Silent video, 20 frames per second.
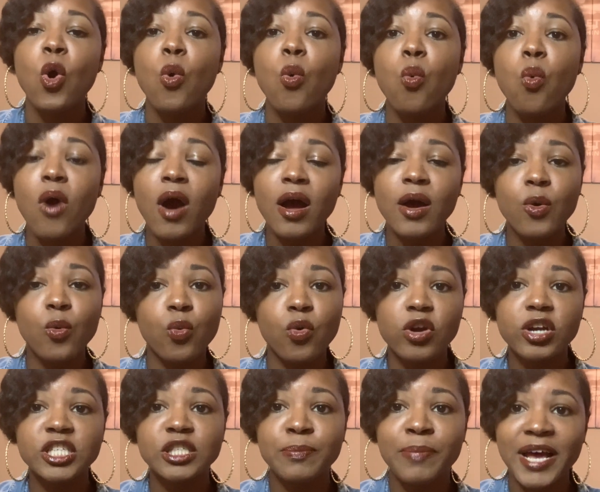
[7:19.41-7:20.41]
what
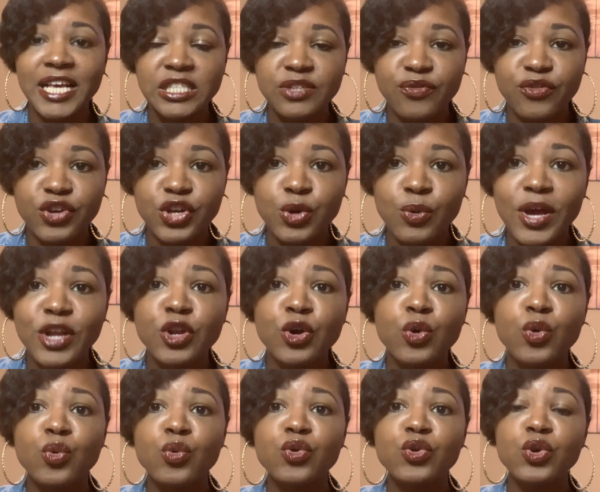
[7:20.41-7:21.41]
works best for you and
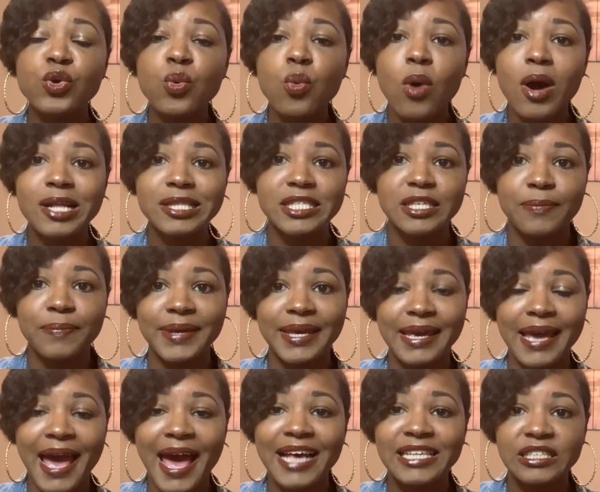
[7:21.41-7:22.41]
who you want to be
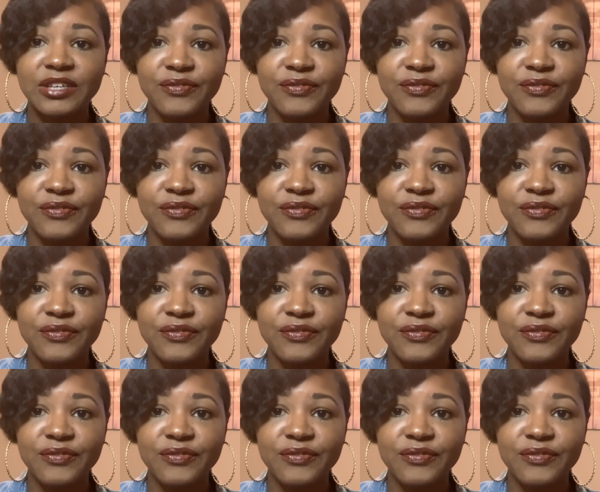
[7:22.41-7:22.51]
as a